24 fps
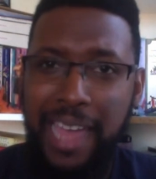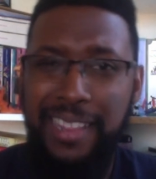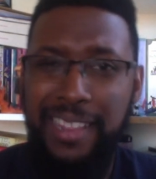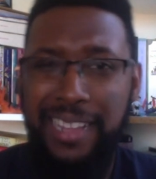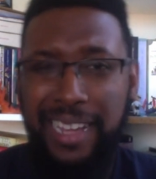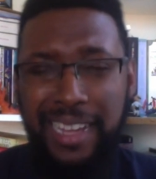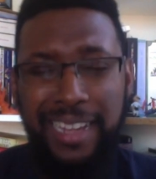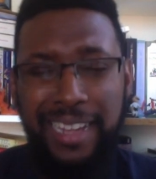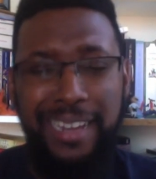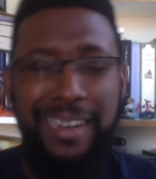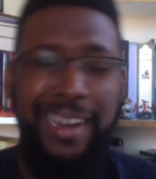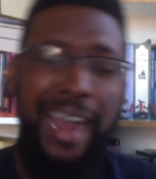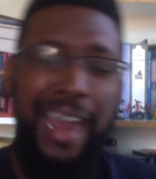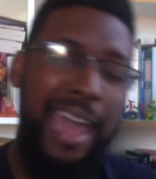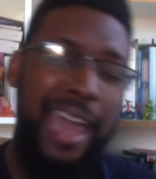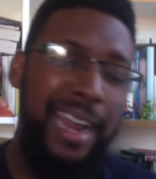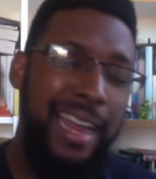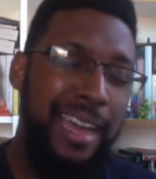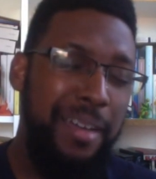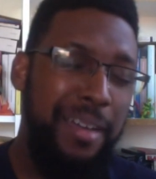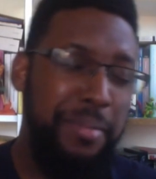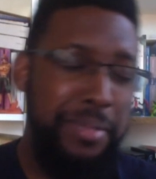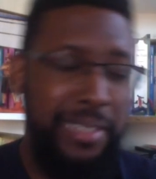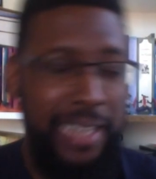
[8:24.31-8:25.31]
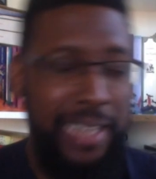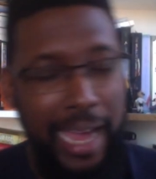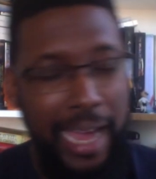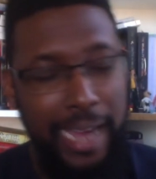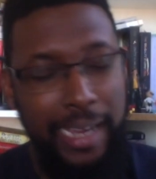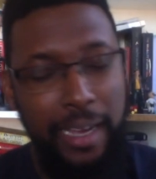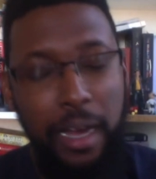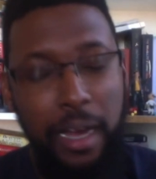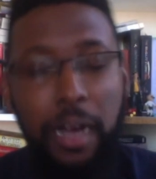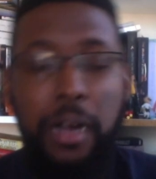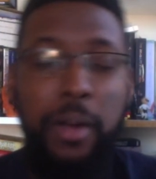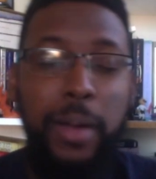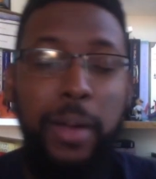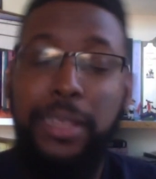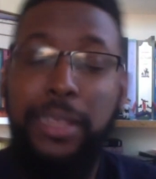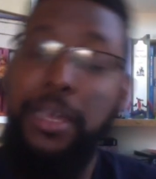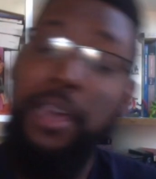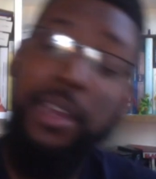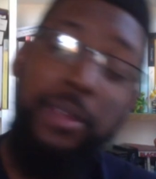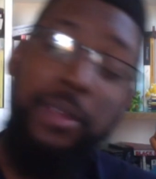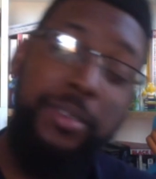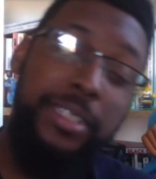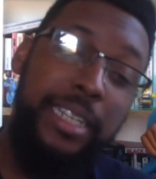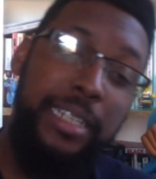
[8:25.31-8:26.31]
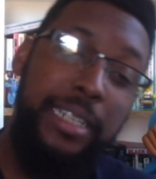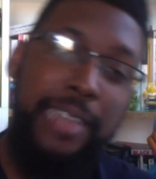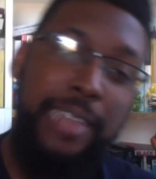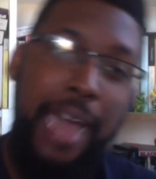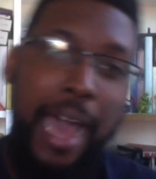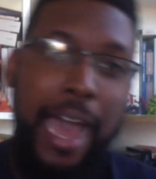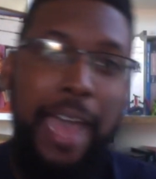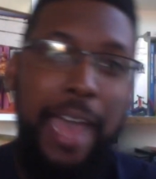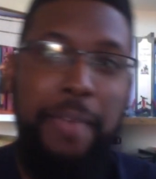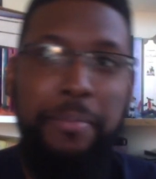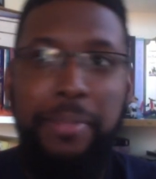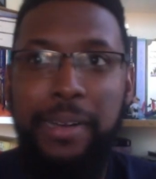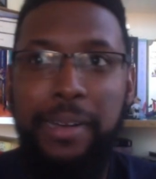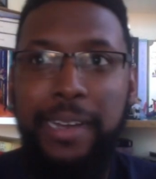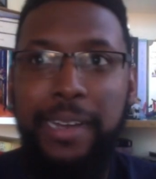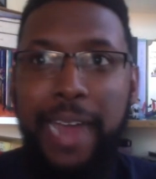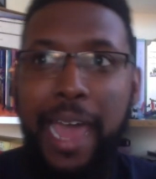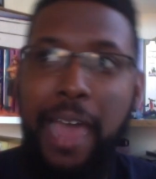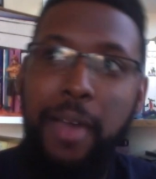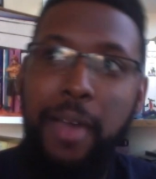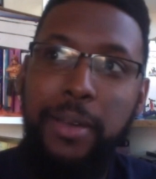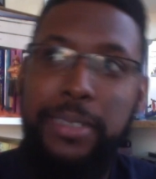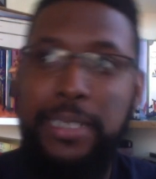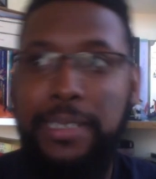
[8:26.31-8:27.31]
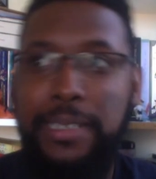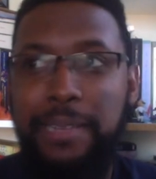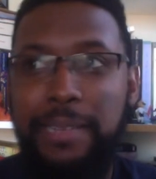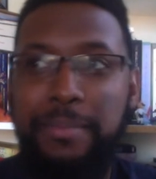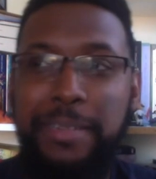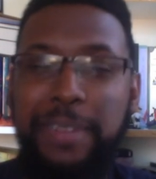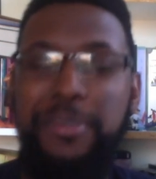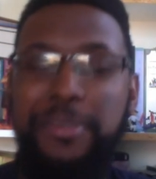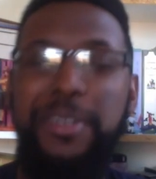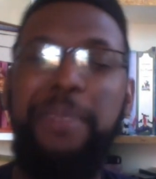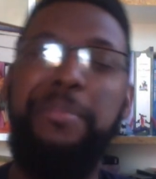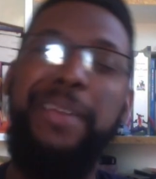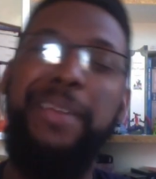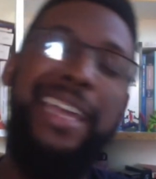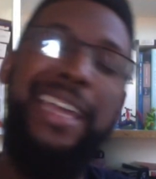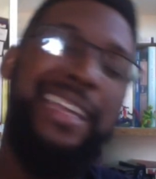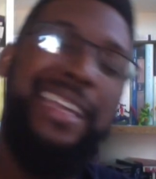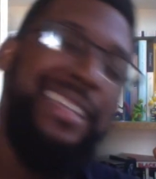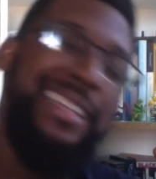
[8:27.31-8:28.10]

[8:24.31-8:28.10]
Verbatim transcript: And then Naira was like, oh, I thought he was gonna die, but now I see something different. I'm like,